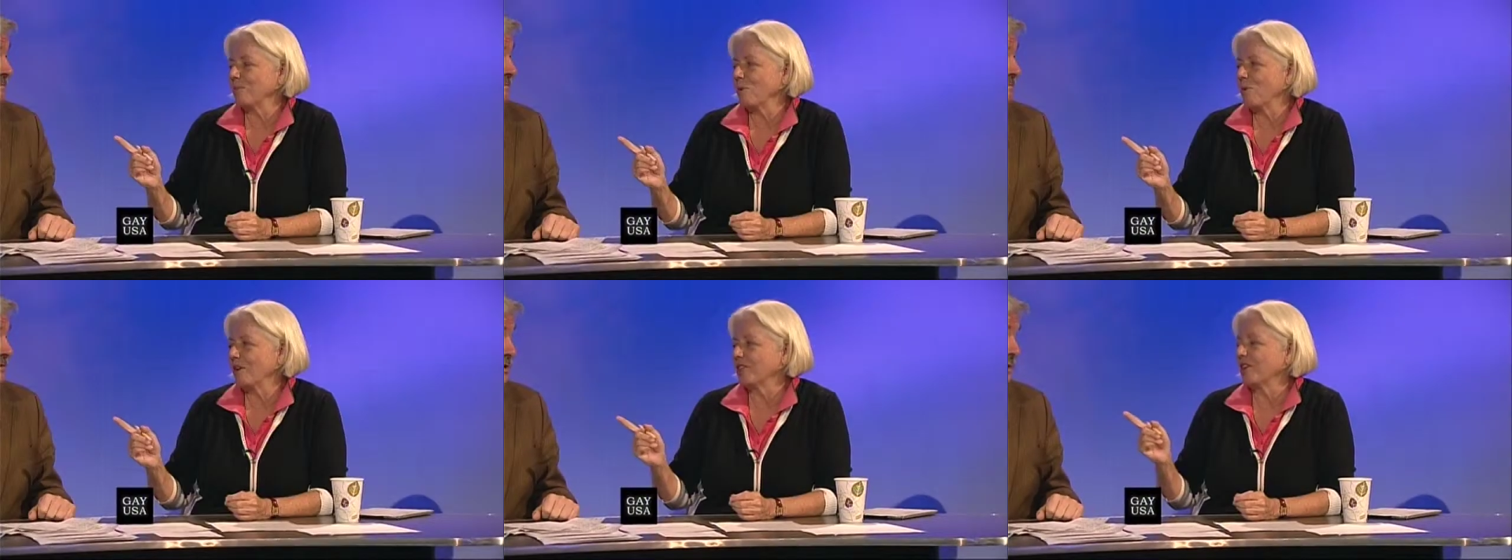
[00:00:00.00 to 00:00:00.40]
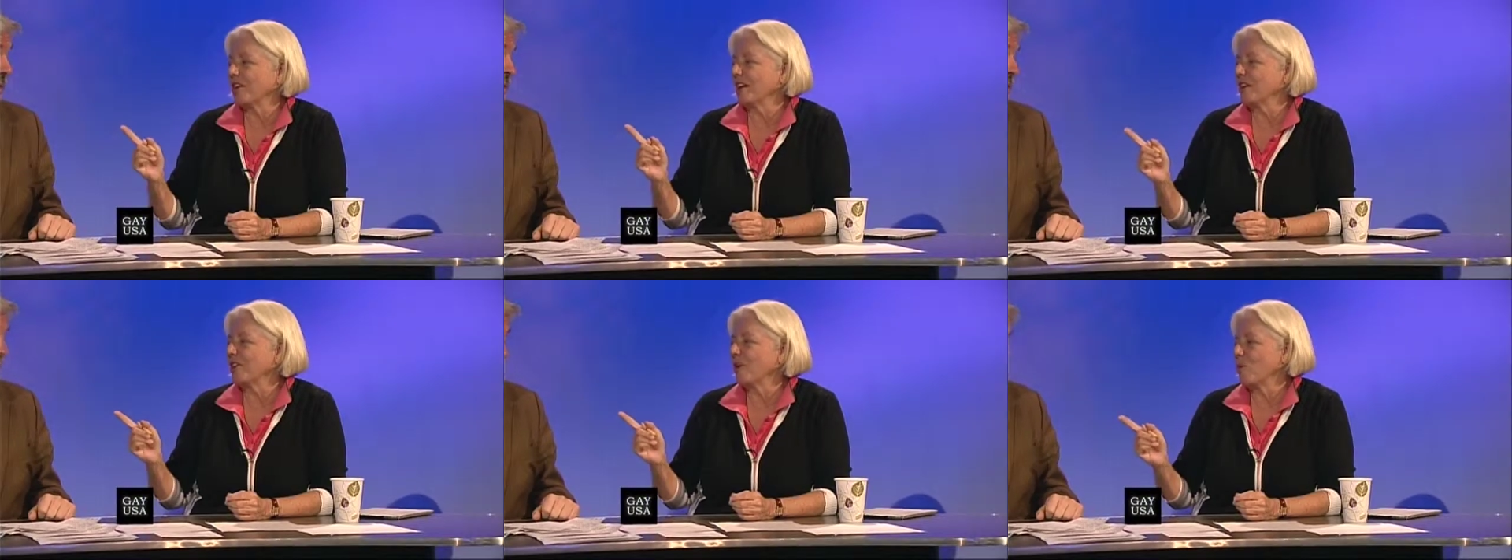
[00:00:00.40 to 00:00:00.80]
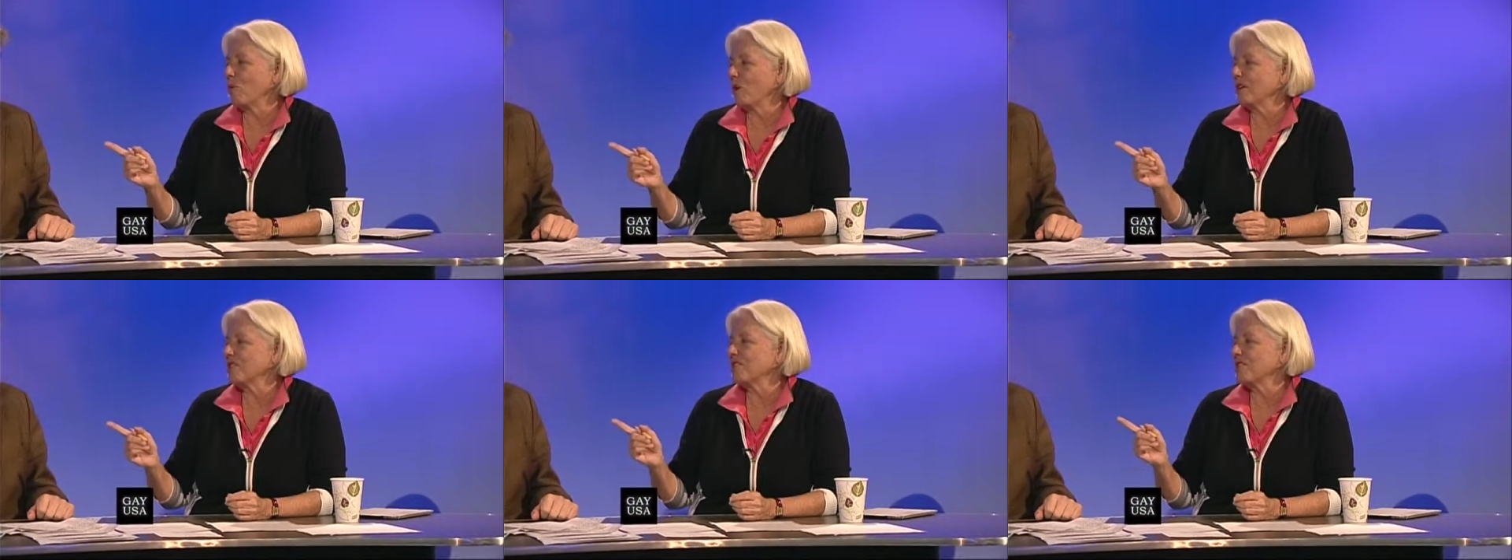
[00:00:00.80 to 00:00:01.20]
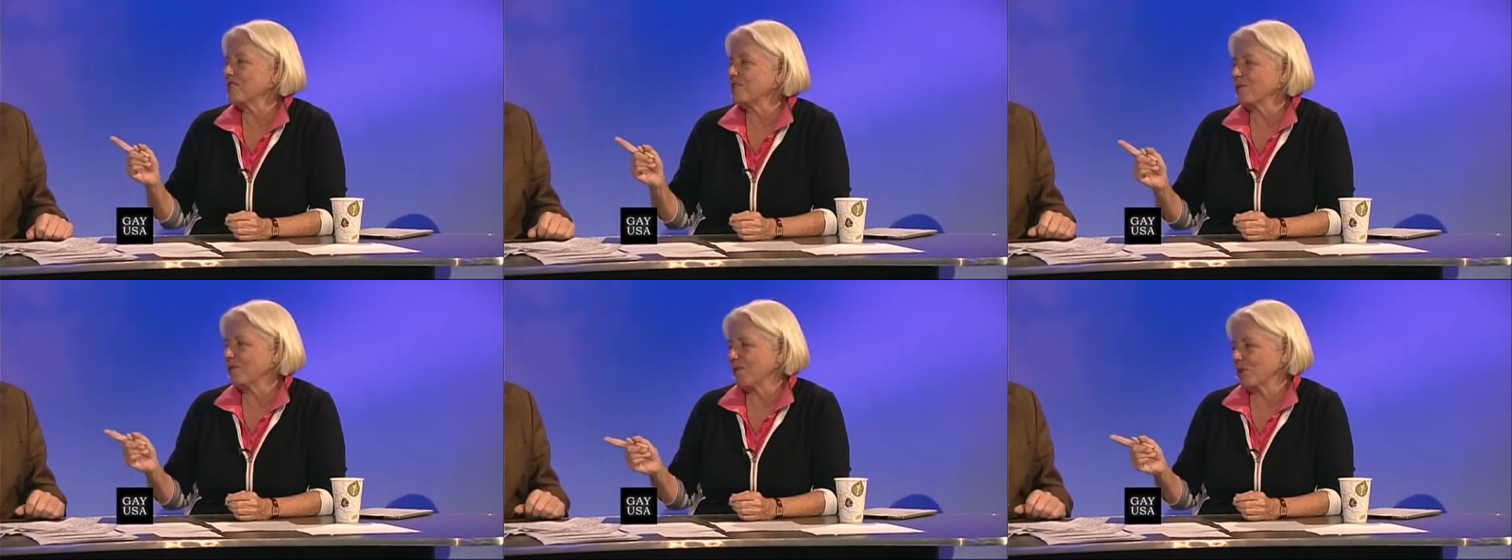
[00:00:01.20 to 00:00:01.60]
point? Sure. They, there was the
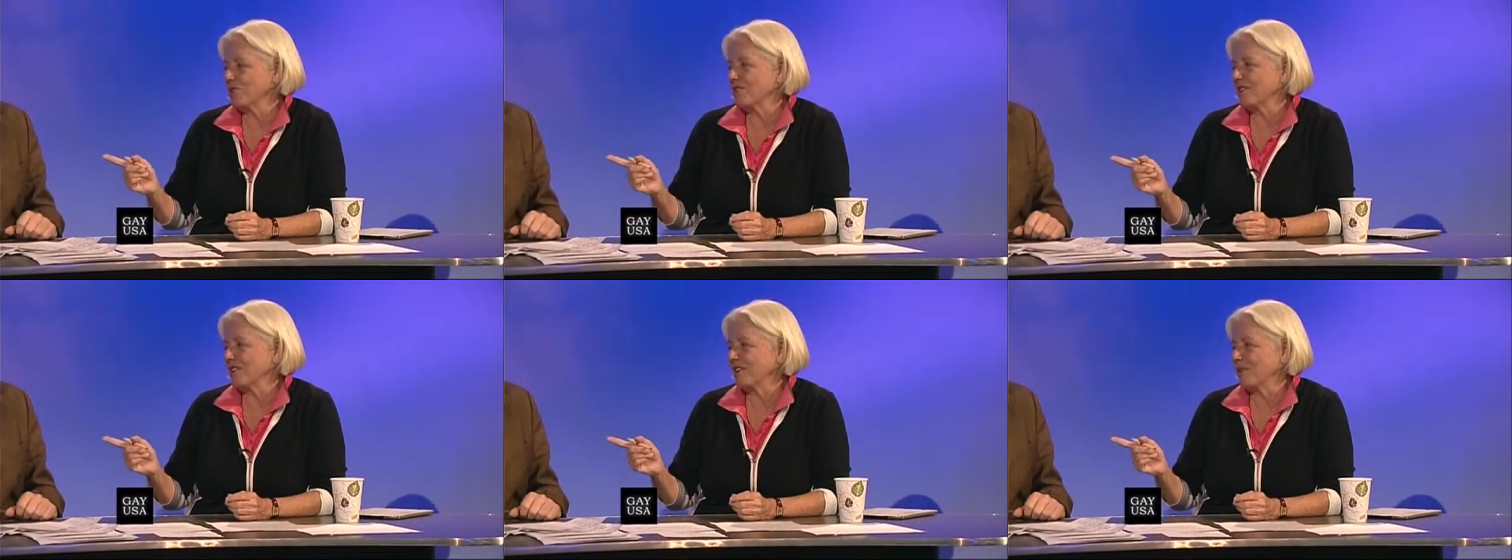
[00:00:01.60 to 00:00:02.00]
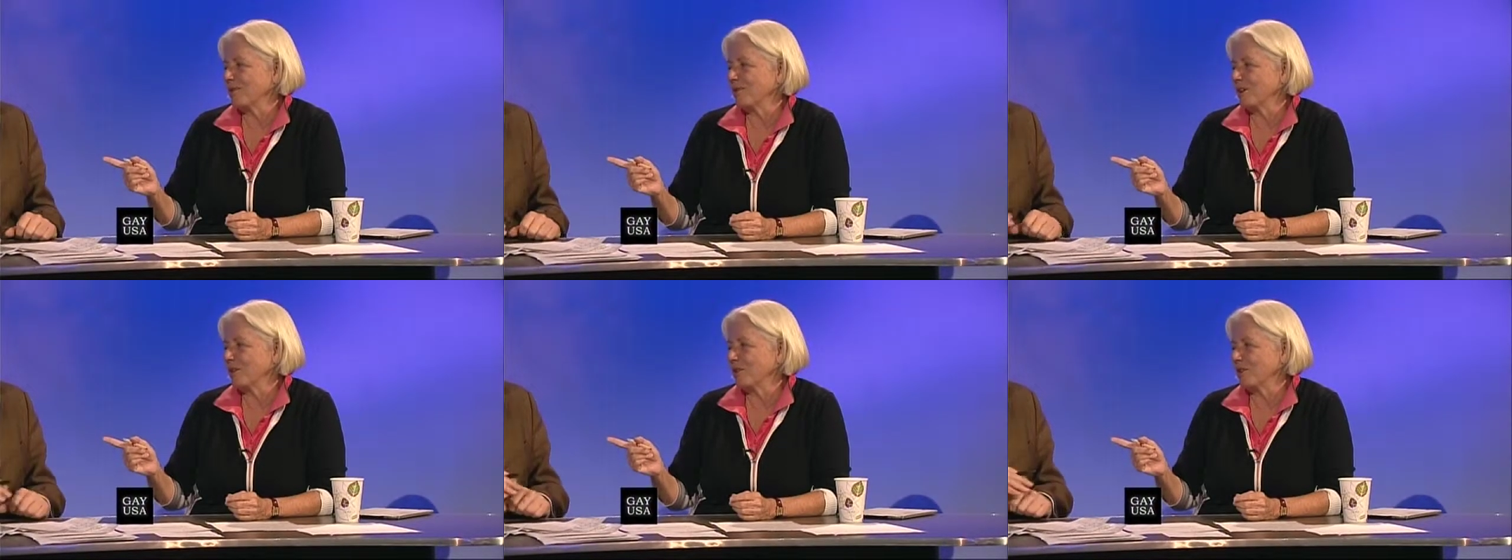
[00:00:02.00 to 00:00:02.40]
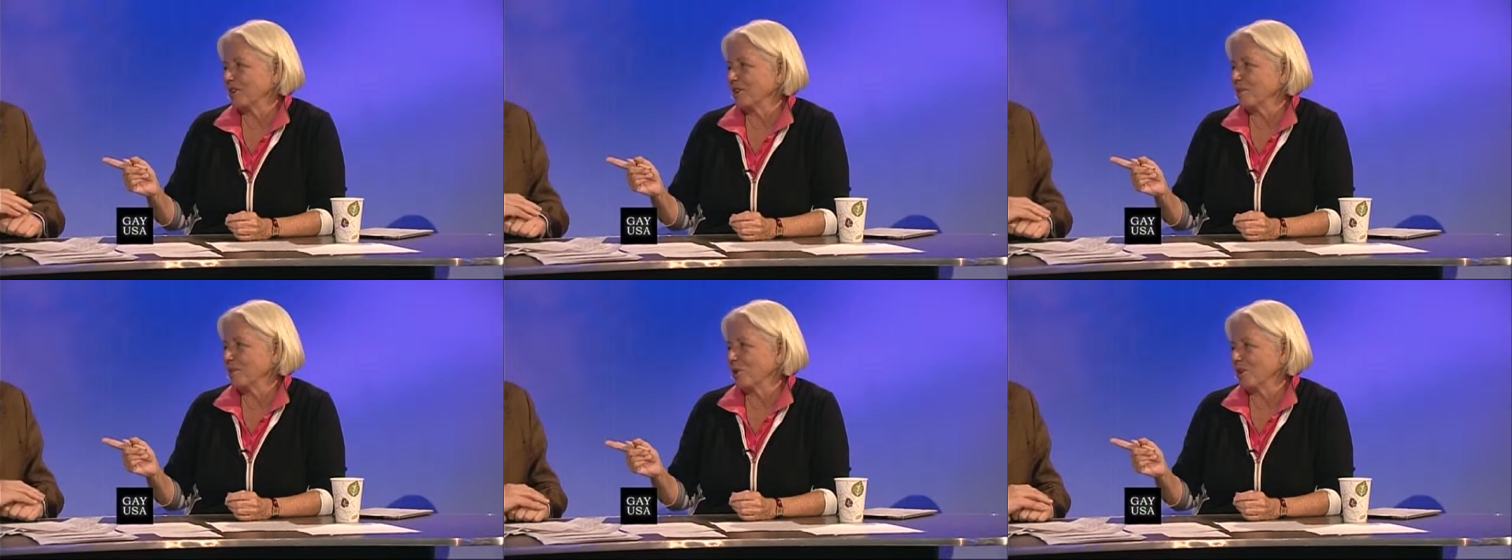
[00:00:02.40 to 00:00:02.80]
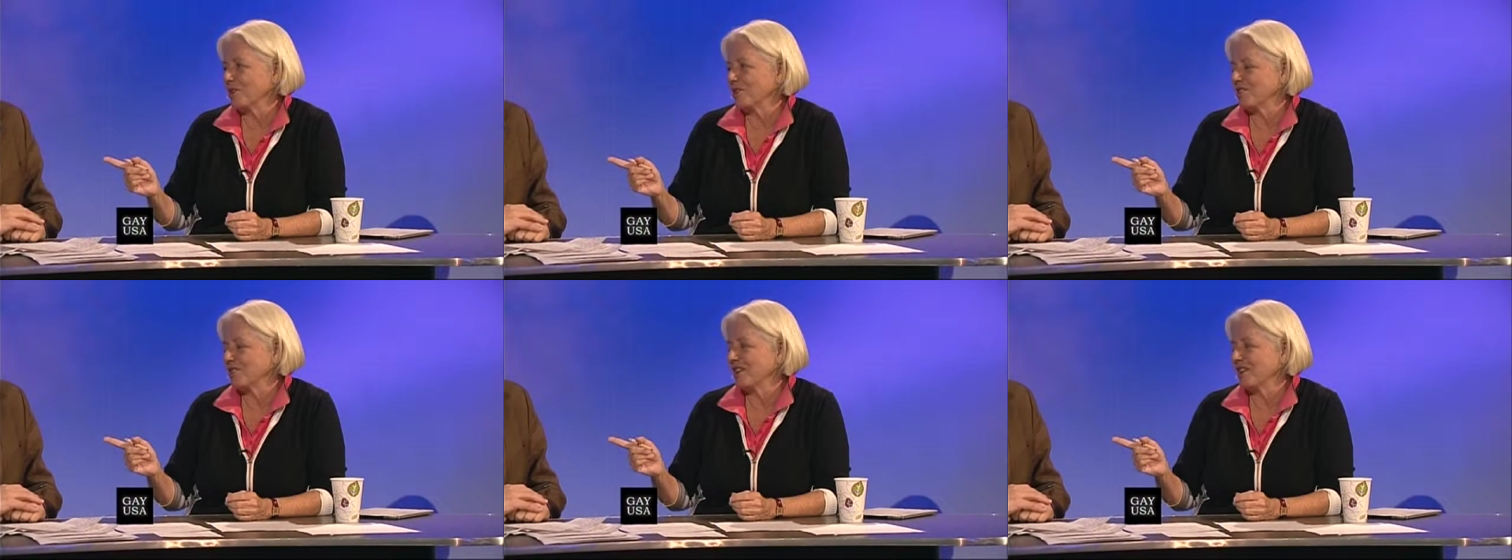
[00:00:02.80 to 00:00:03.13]
diversity float in Boston.